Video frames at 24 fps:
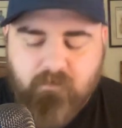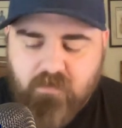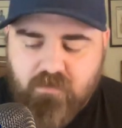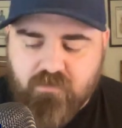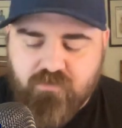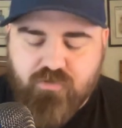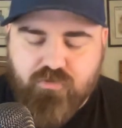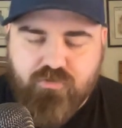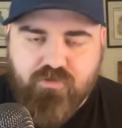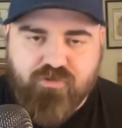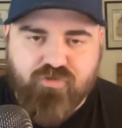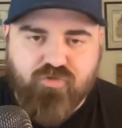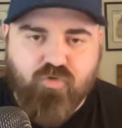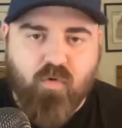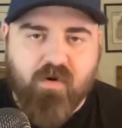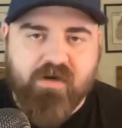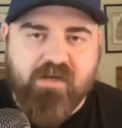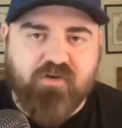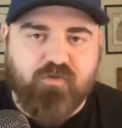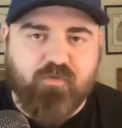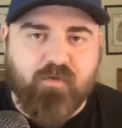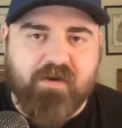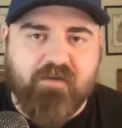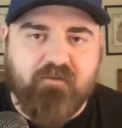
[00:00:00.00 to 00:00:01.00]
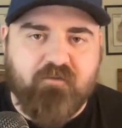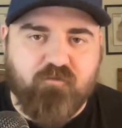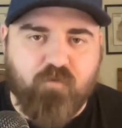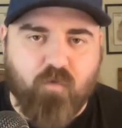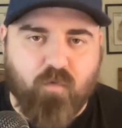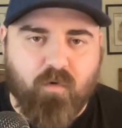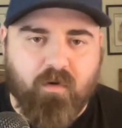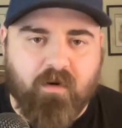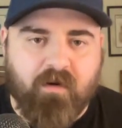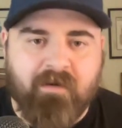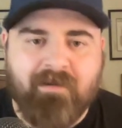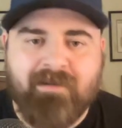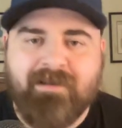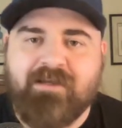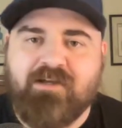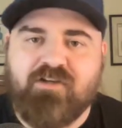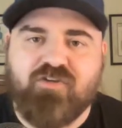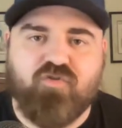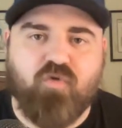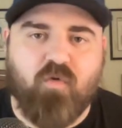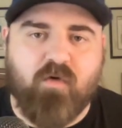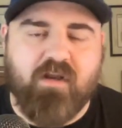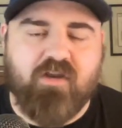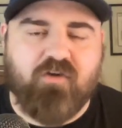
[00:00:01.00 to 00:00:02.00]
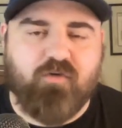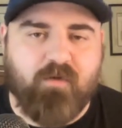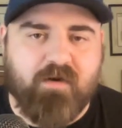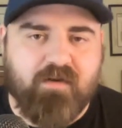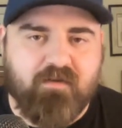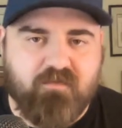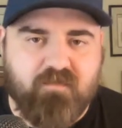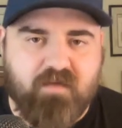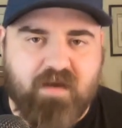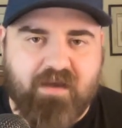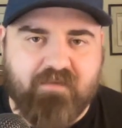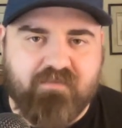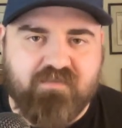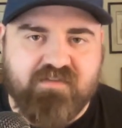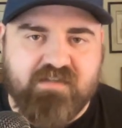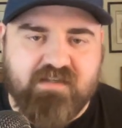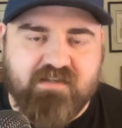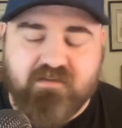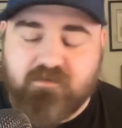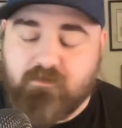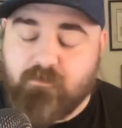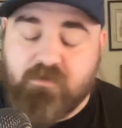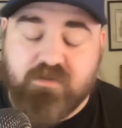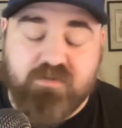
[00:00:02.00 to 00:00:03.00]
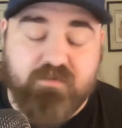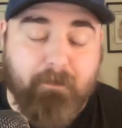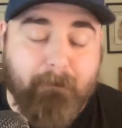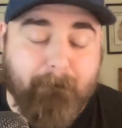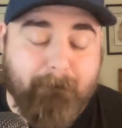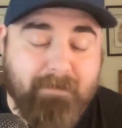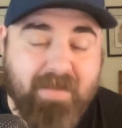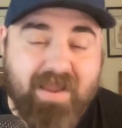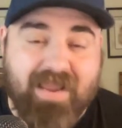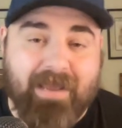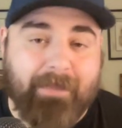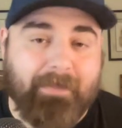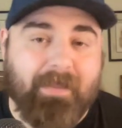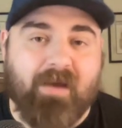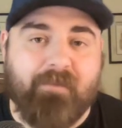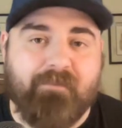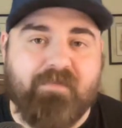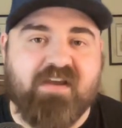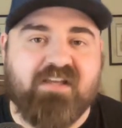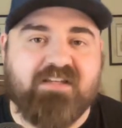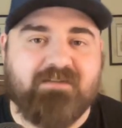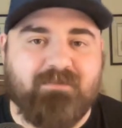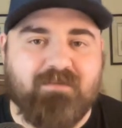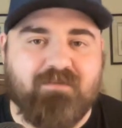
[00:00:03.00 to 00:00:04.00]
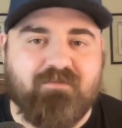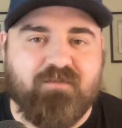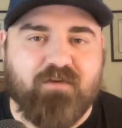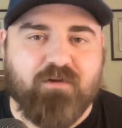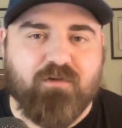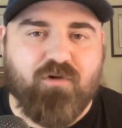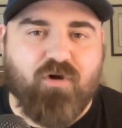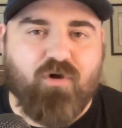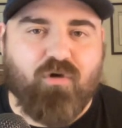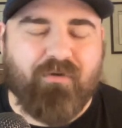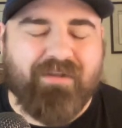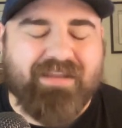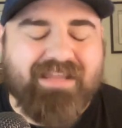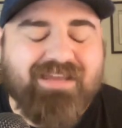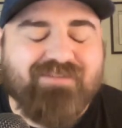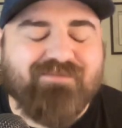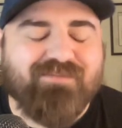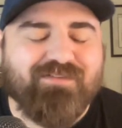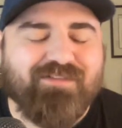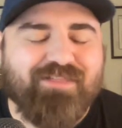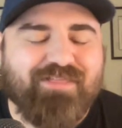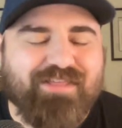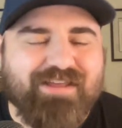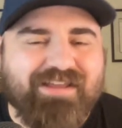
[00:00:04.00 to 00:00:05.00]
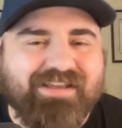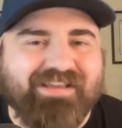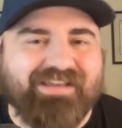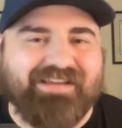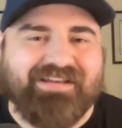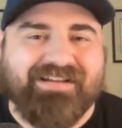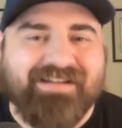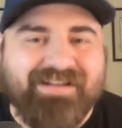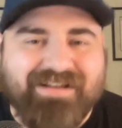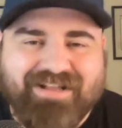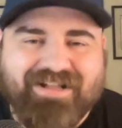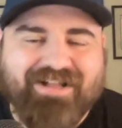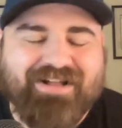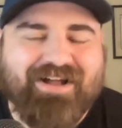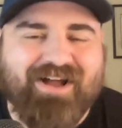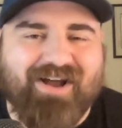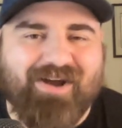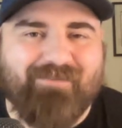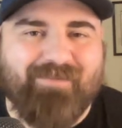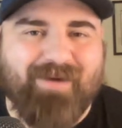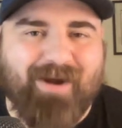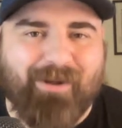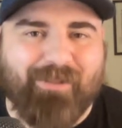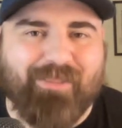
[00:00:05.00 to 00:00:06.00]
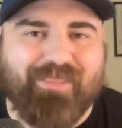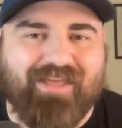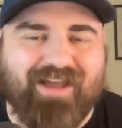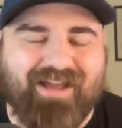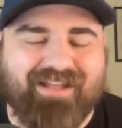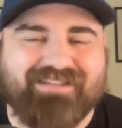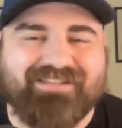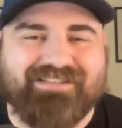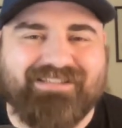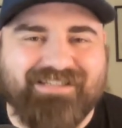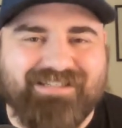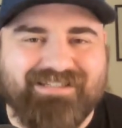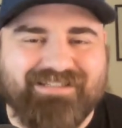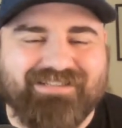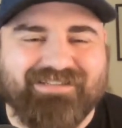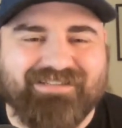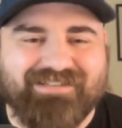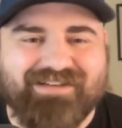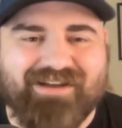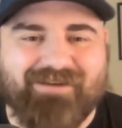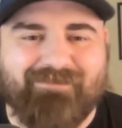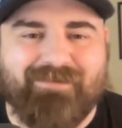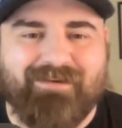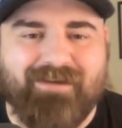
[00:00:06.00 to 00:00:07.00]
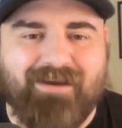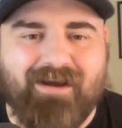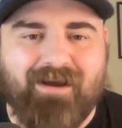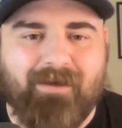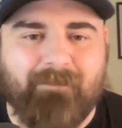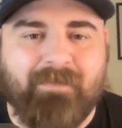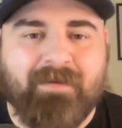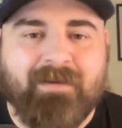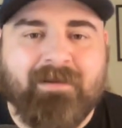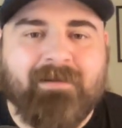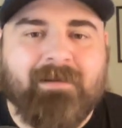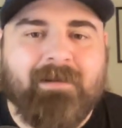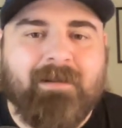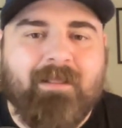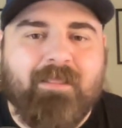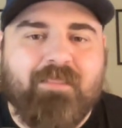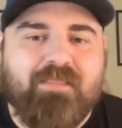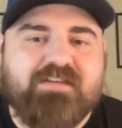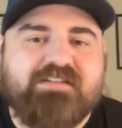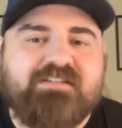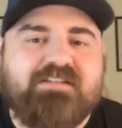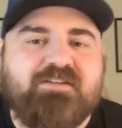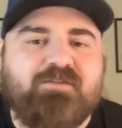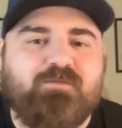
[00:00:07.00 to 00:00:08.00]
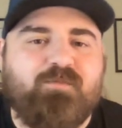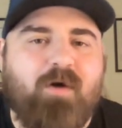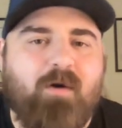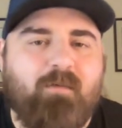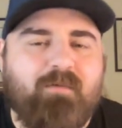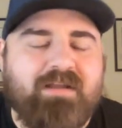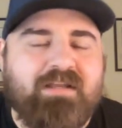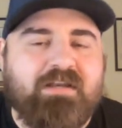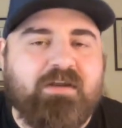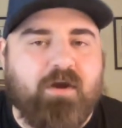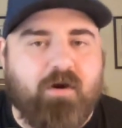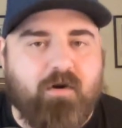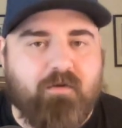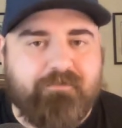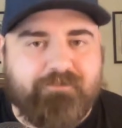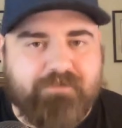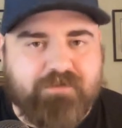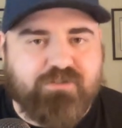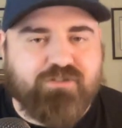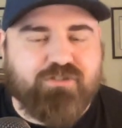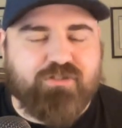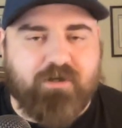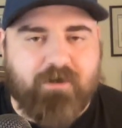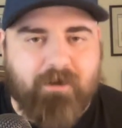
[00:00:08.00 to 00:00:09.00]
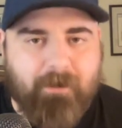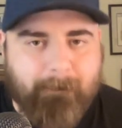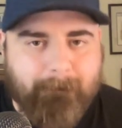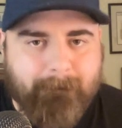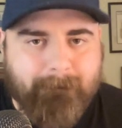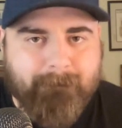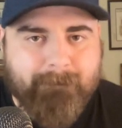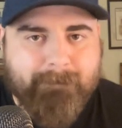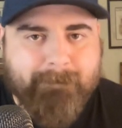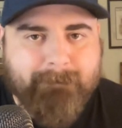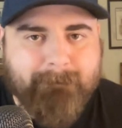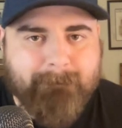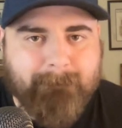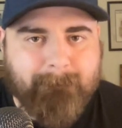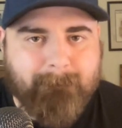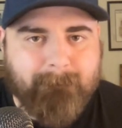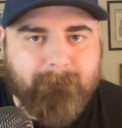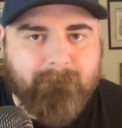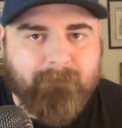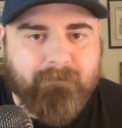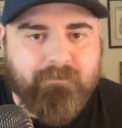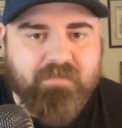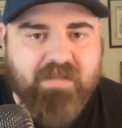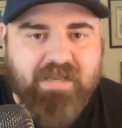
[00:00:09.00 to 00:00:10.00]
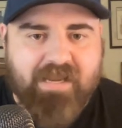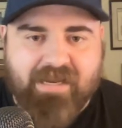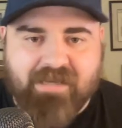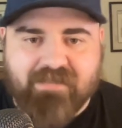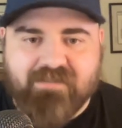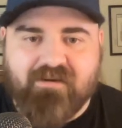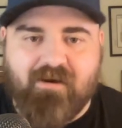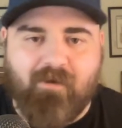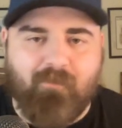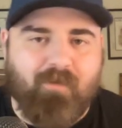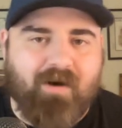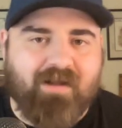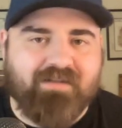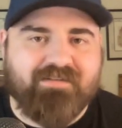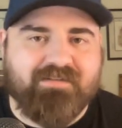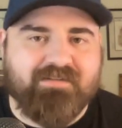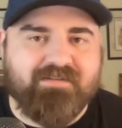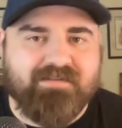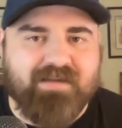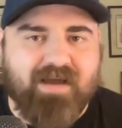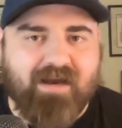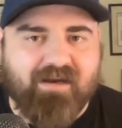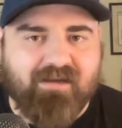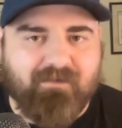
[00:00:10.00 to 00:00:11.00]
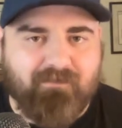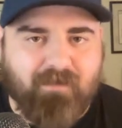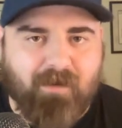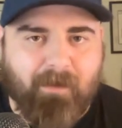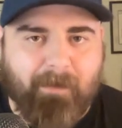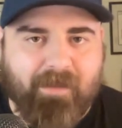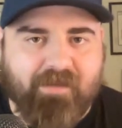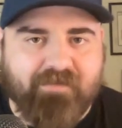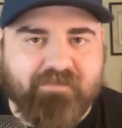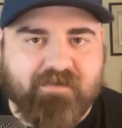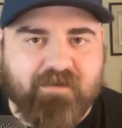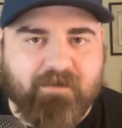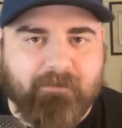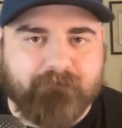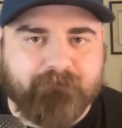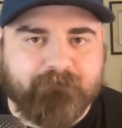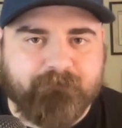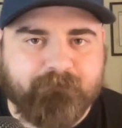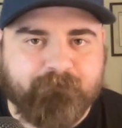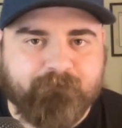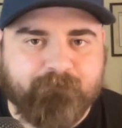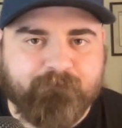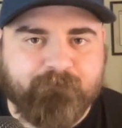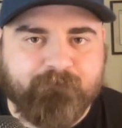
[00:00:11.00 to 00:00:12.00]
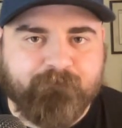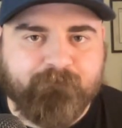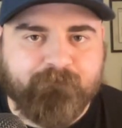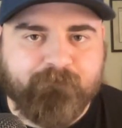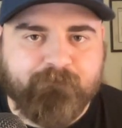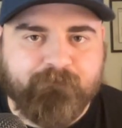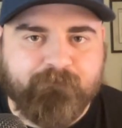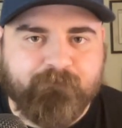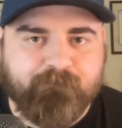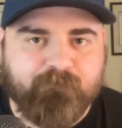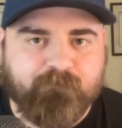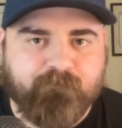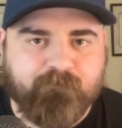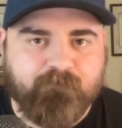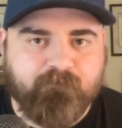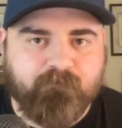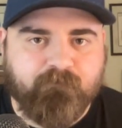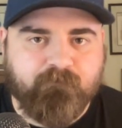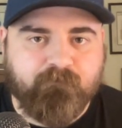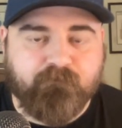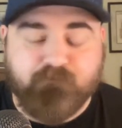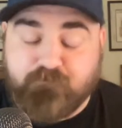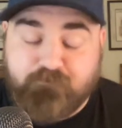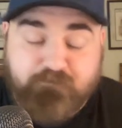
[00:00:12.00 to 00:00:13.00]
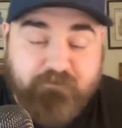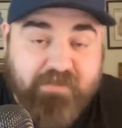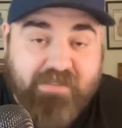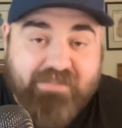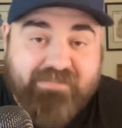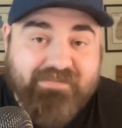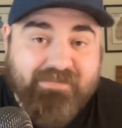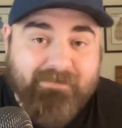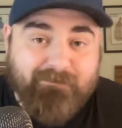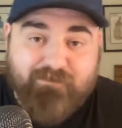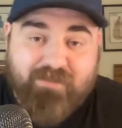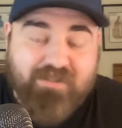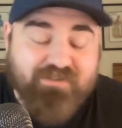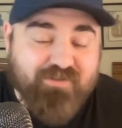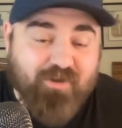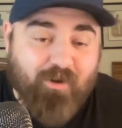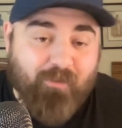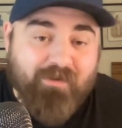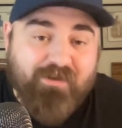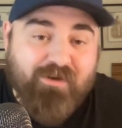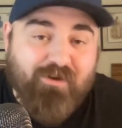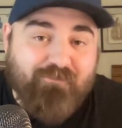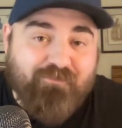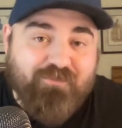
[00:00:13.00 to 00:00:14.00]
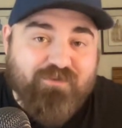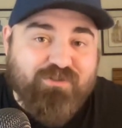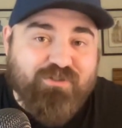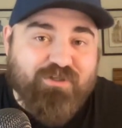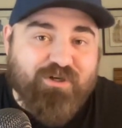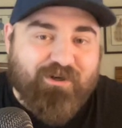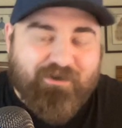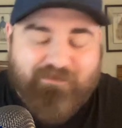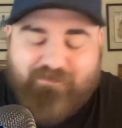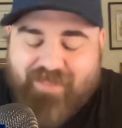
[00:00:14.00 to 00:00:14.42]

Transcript: to the 2024 2025 season, which, man, that makes me feel old, even thinking about that season coming up. This is what we know for sure Anton Watson's not going to be on that team. That's it. That's all we know for sure.